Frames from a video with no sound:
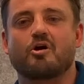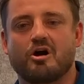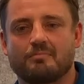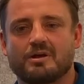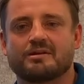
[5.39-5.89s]

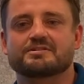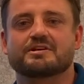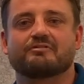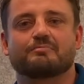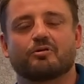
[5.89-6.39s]
IRONMAN
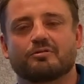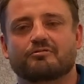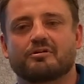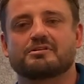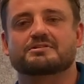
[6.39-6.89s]

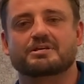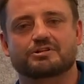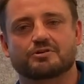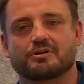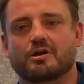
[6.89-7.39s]
70.3
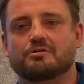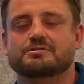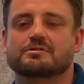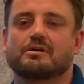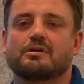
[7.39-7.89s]
Sunshine Coast.